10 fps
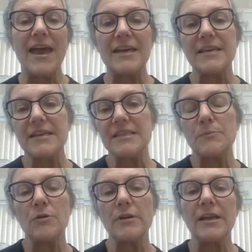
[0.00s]
as a
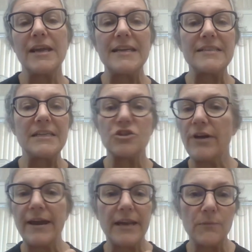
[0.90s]
small little easy
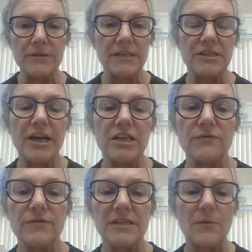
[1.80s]
training
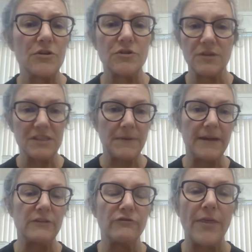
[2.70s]
presentation for someone to
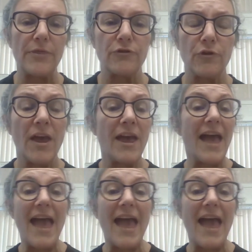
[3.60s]
explain the run through,